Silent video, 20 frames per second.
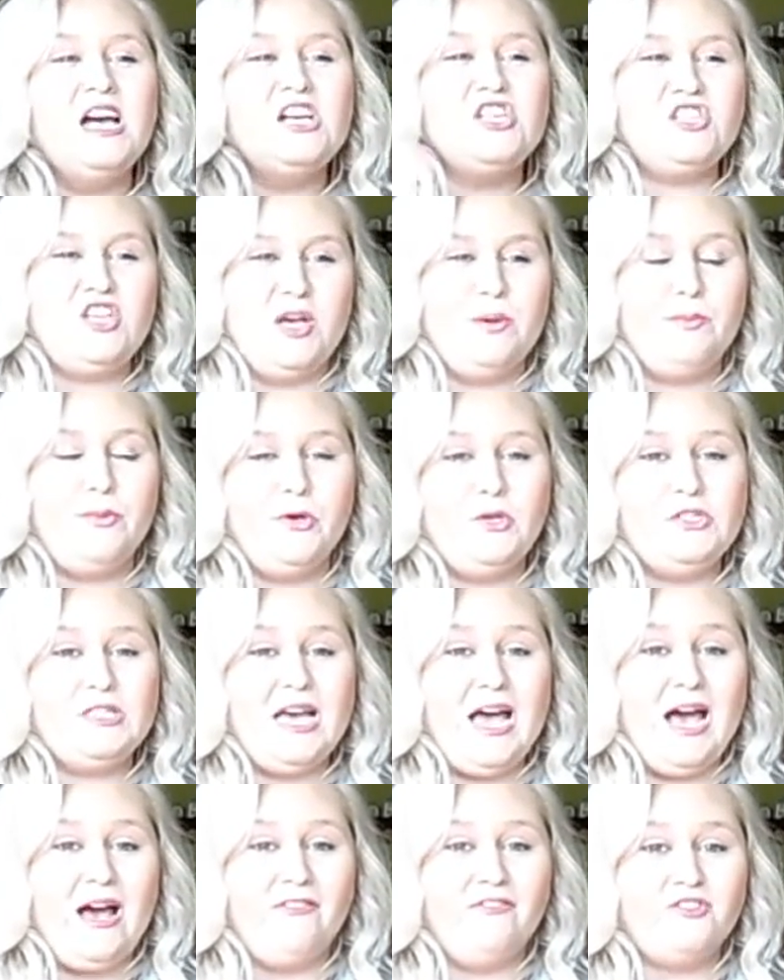shampoos
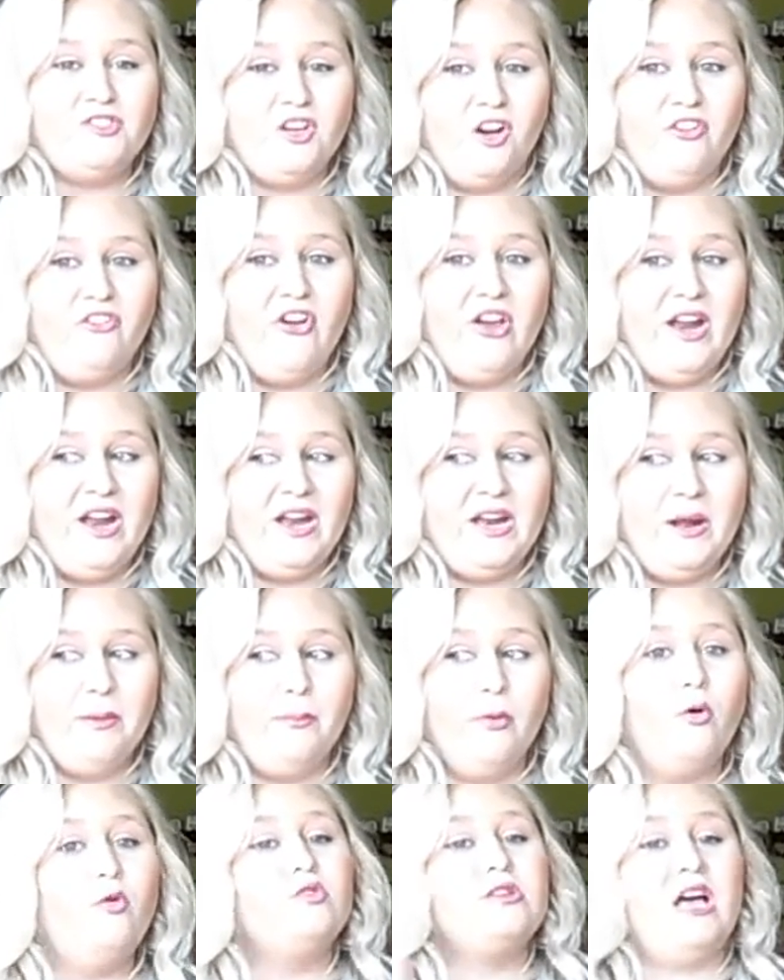that have sulfate in
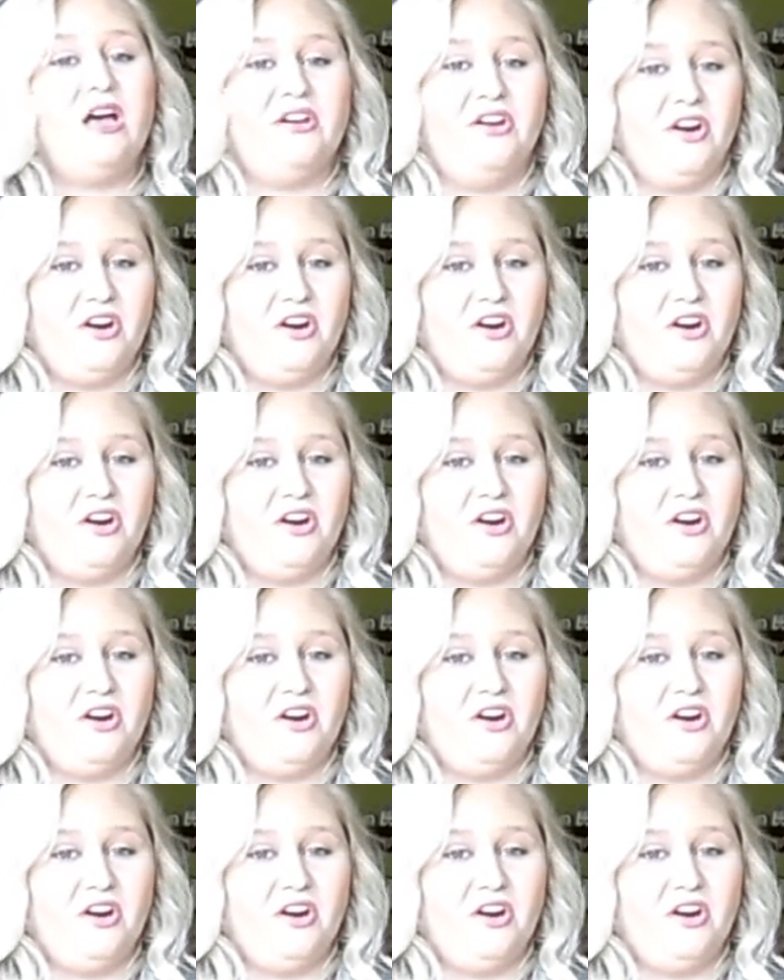it pulls out